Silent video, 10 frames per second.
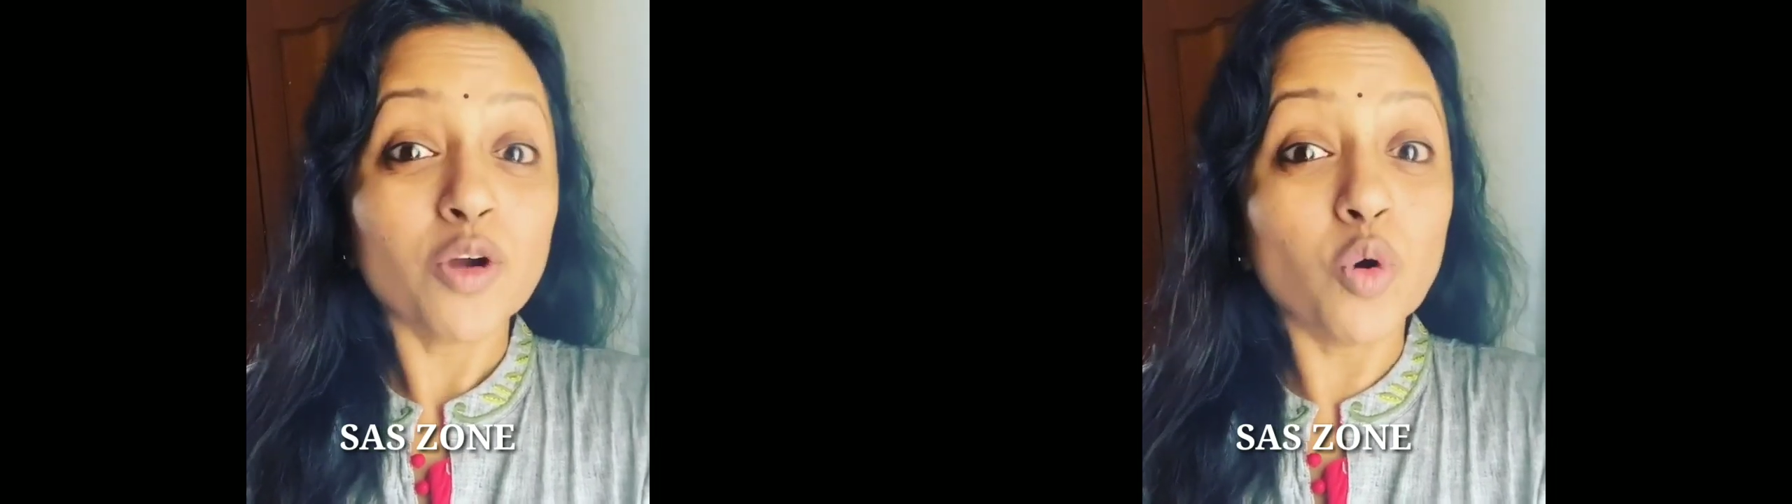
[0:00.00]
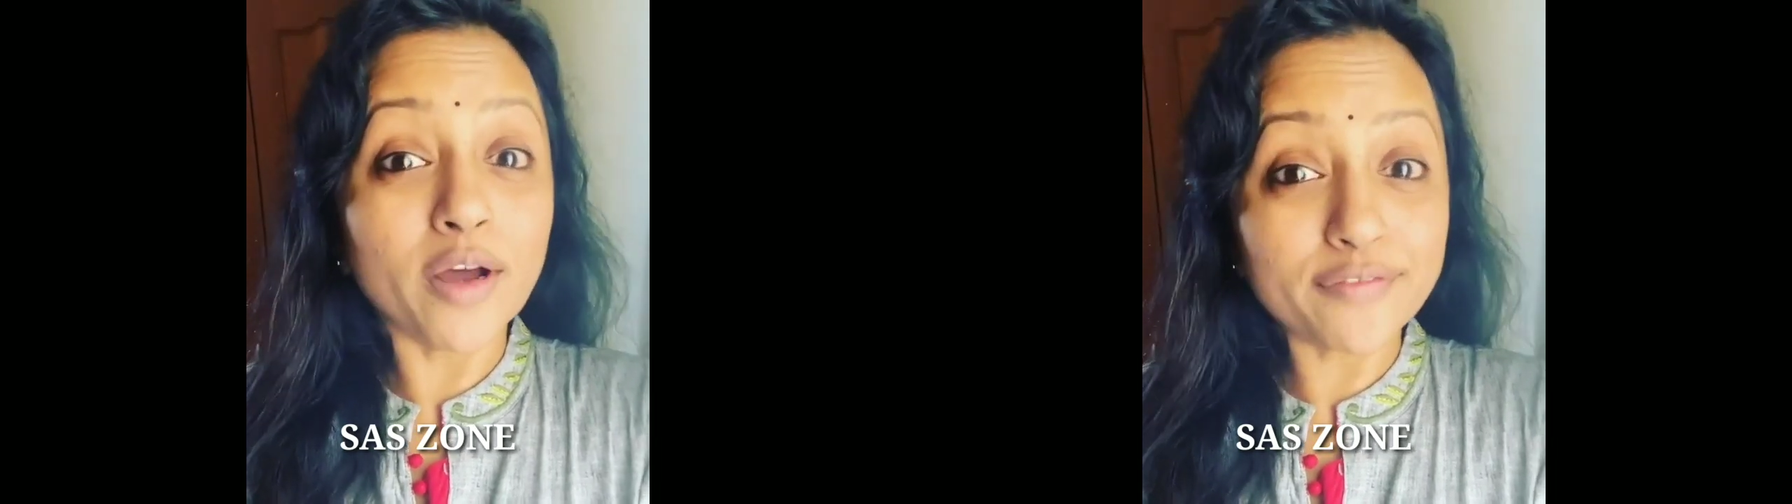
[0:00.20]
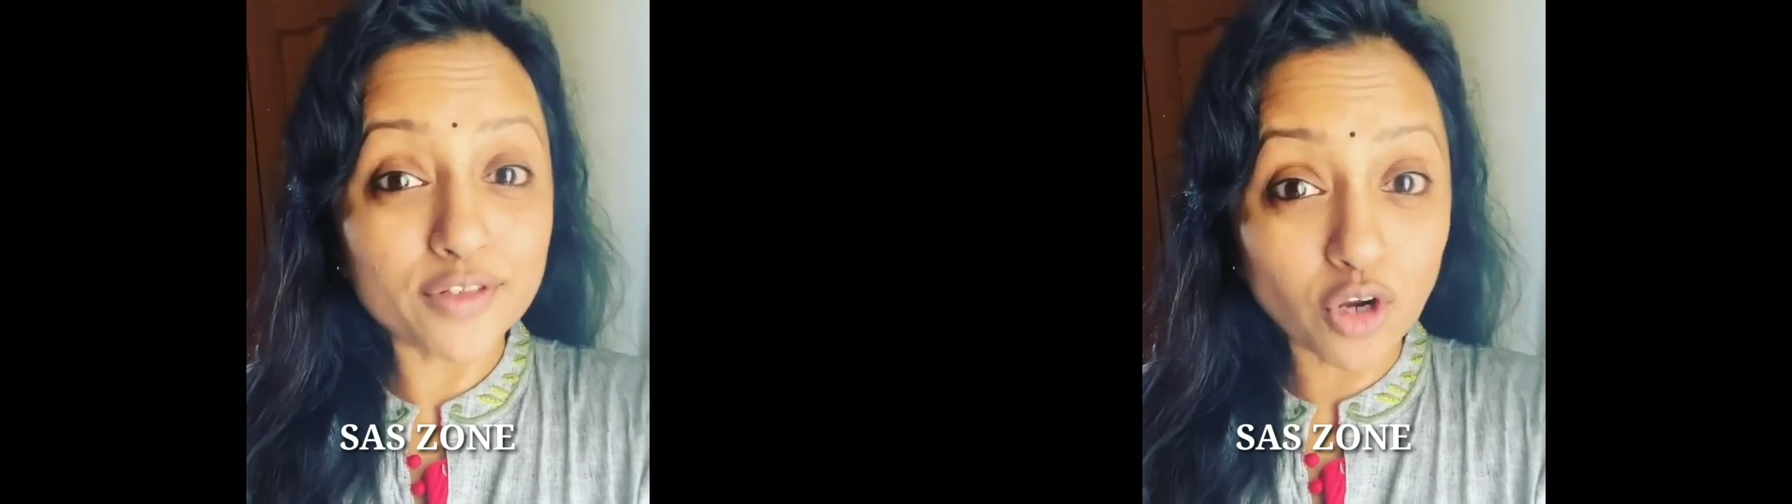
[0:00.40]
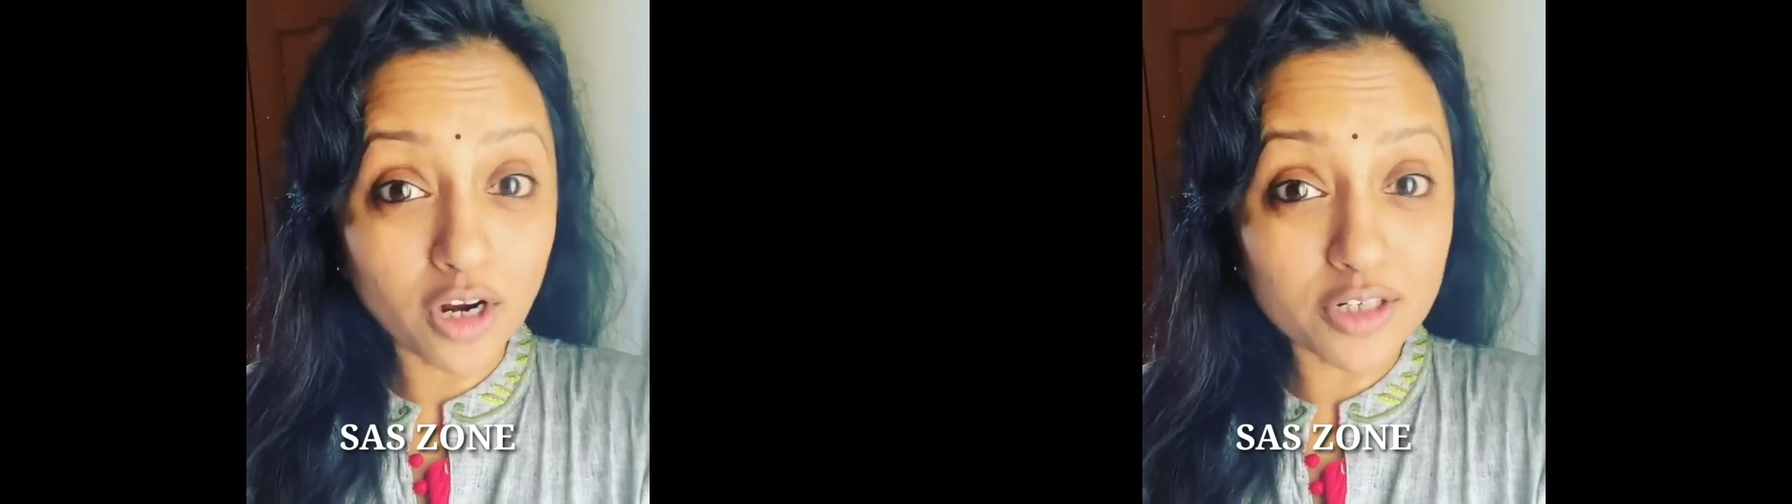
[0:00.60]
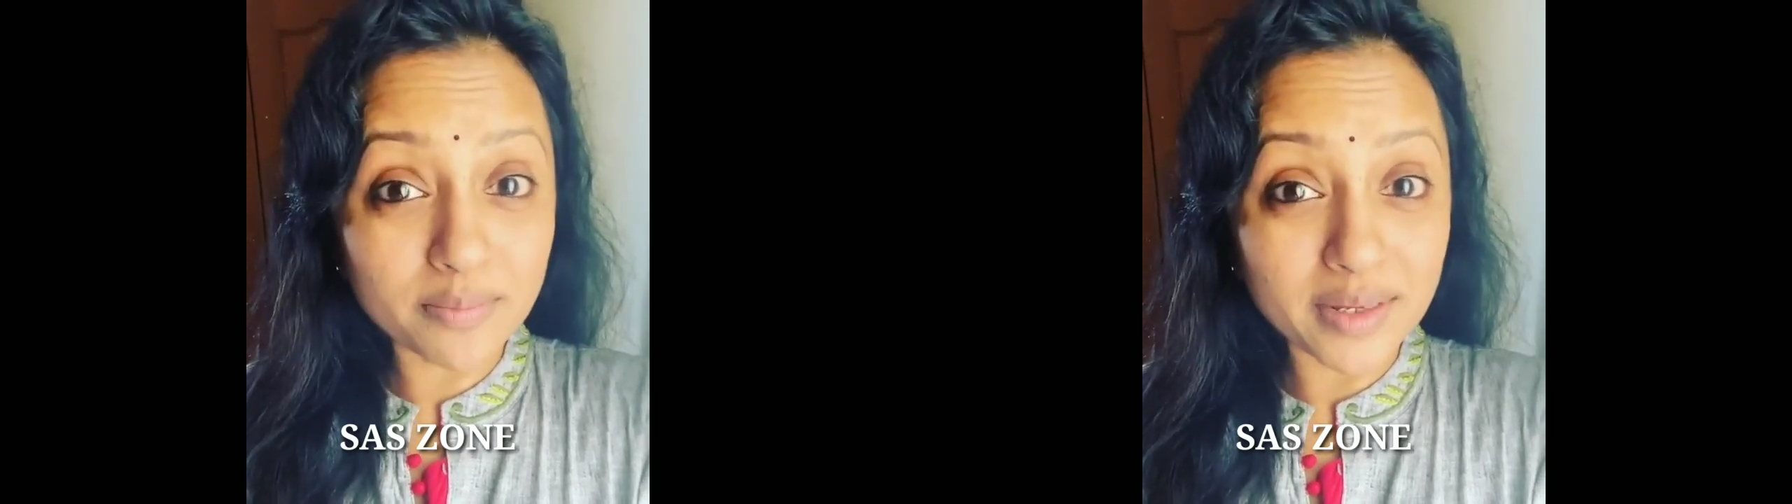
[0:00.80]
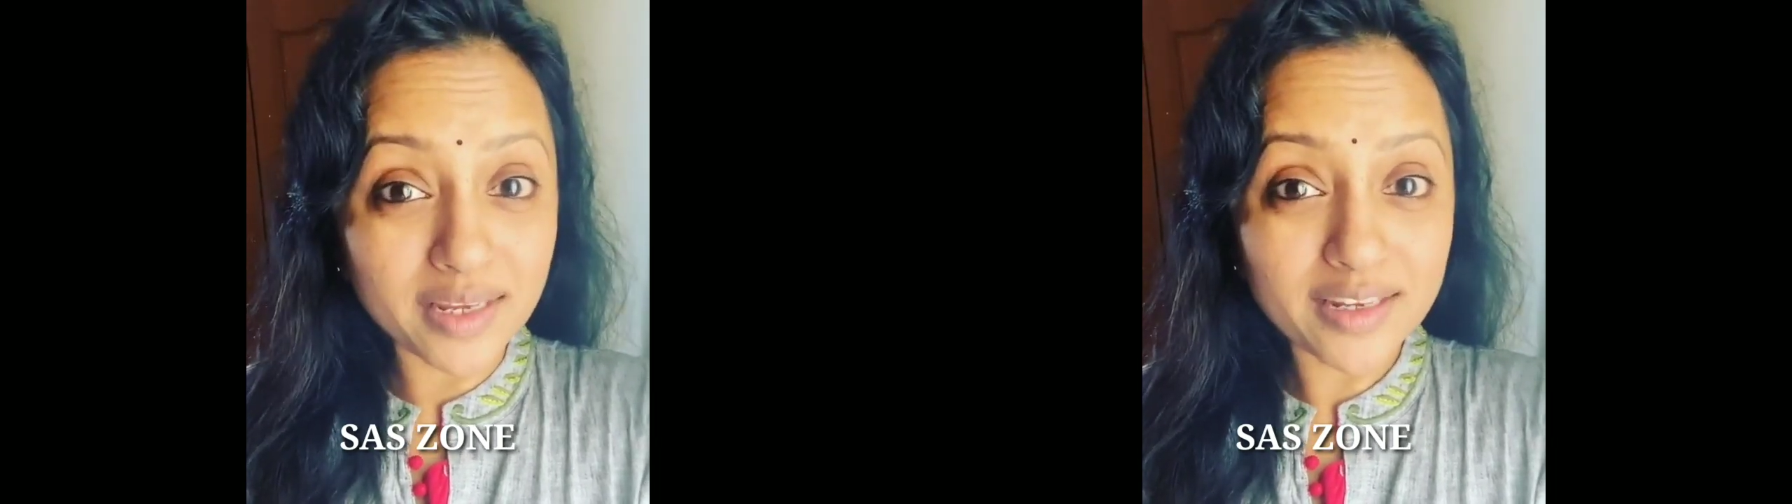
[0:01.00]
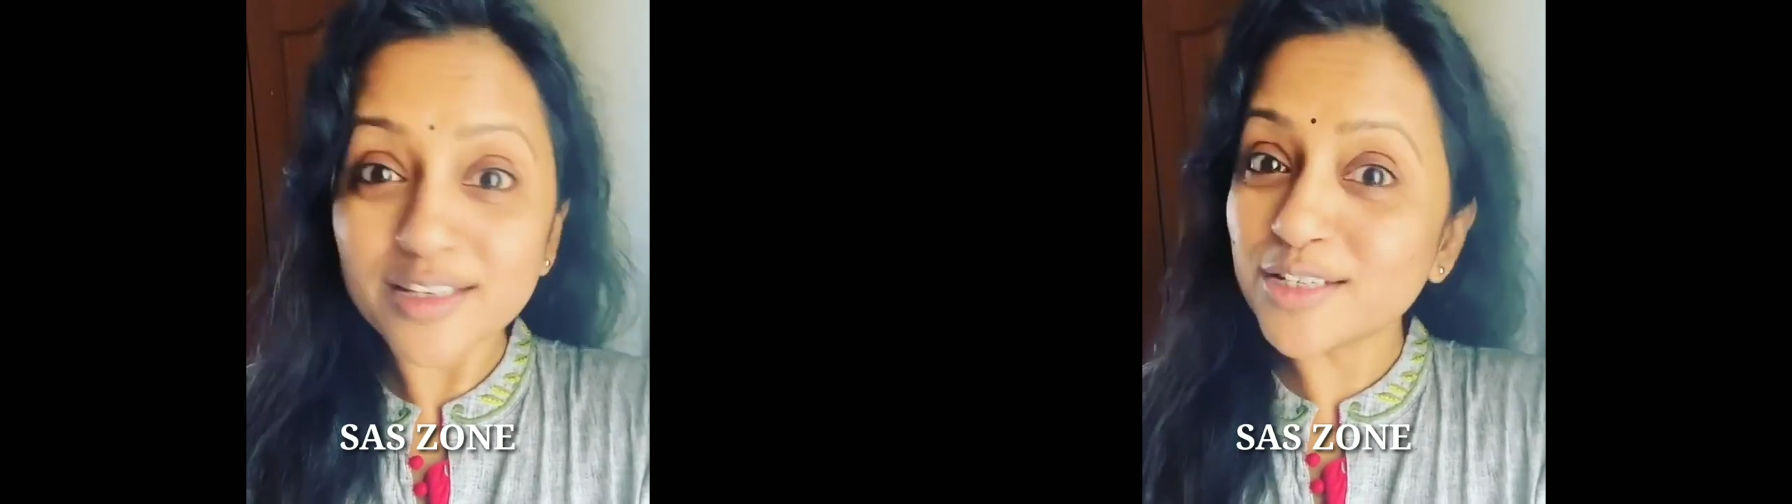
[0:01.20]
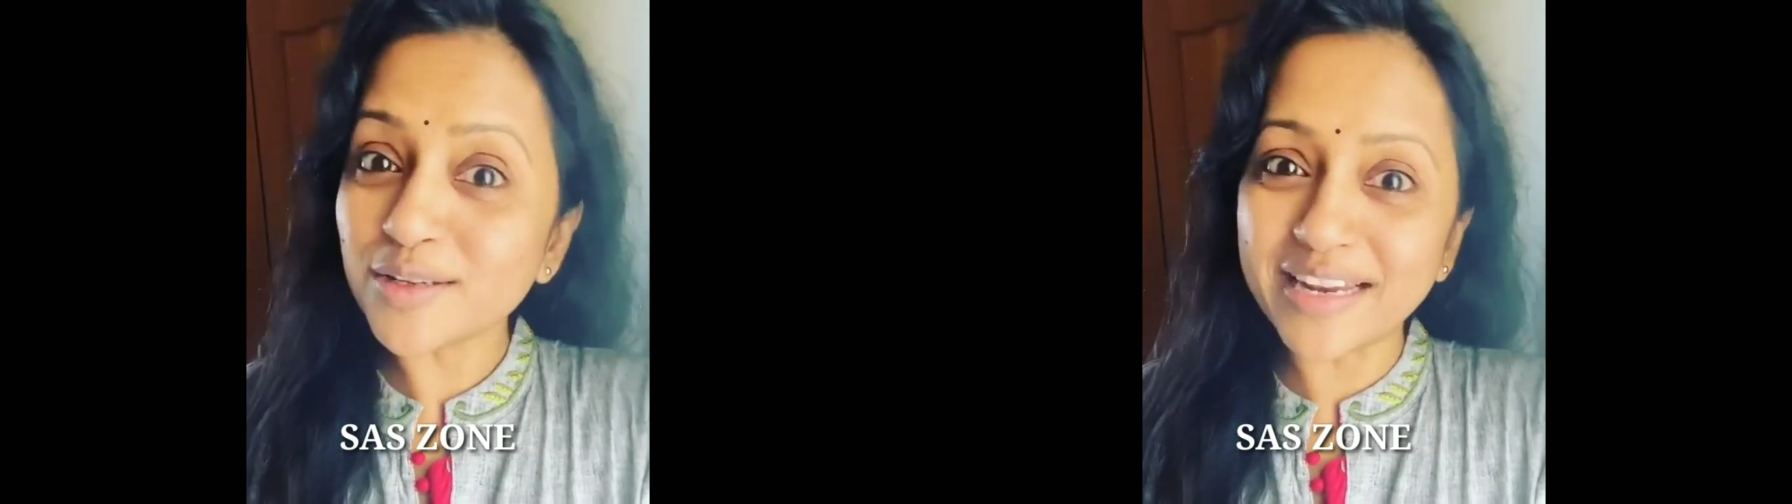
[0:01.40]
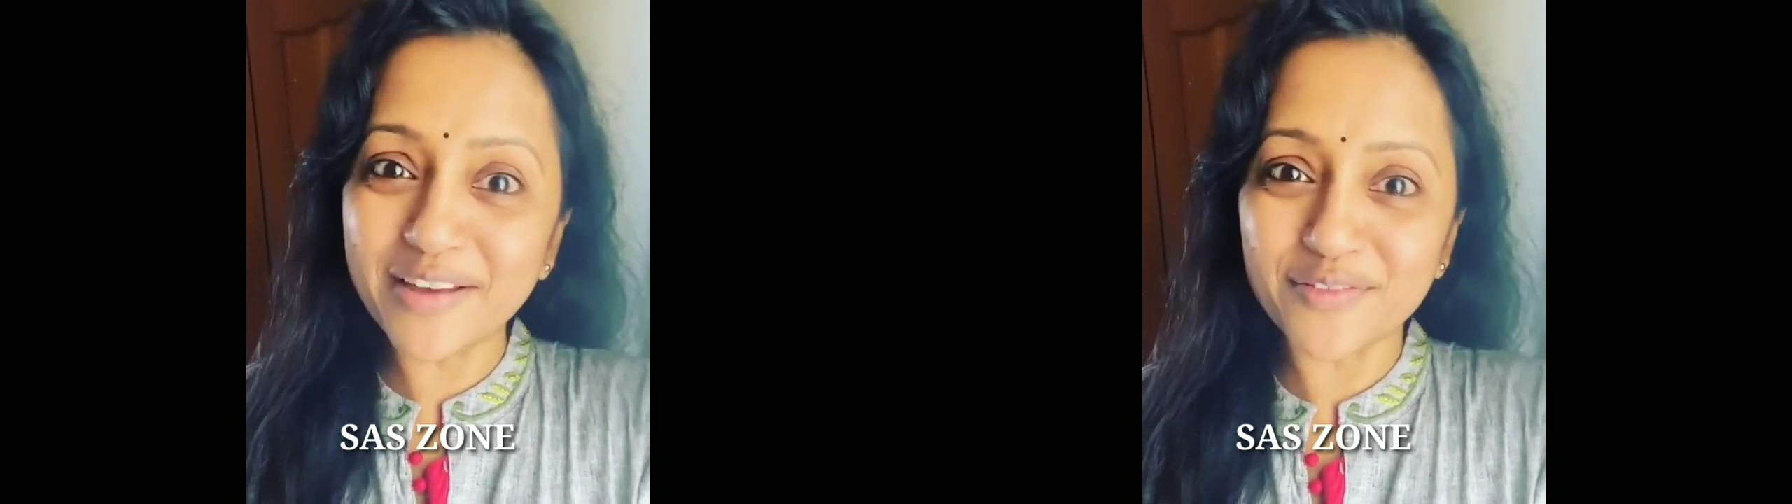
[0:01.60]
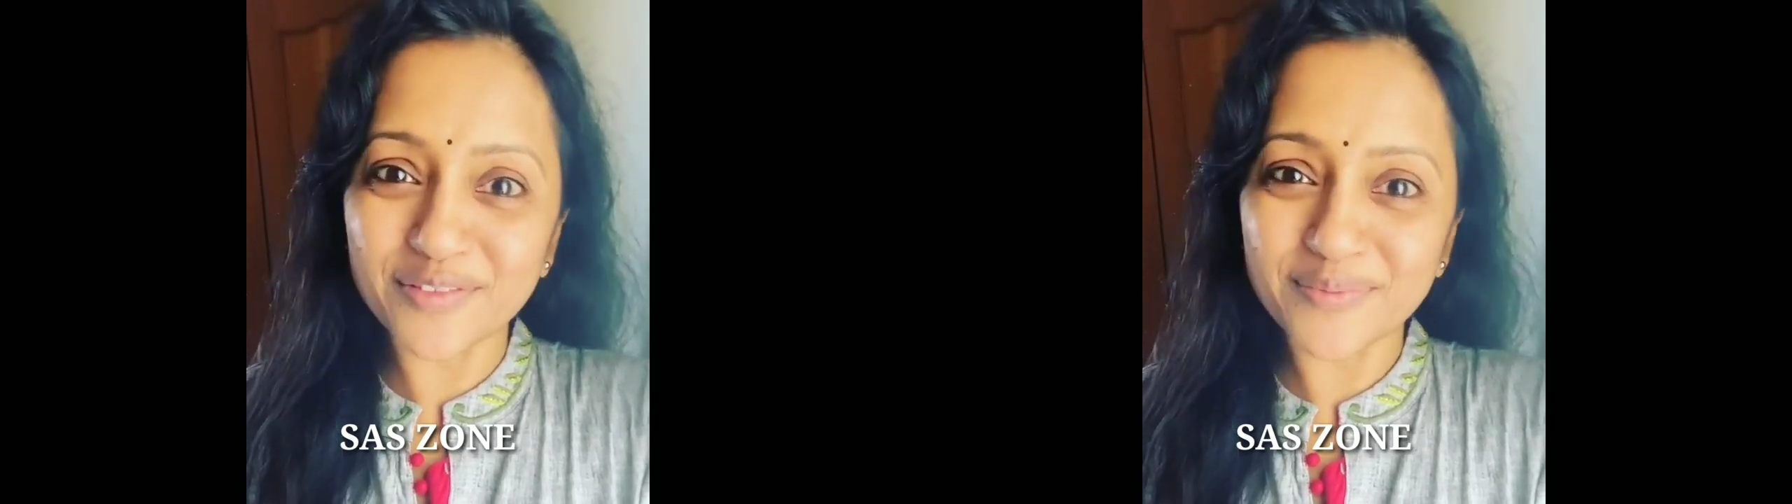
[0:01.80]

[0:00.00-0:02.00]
who have taught me to live.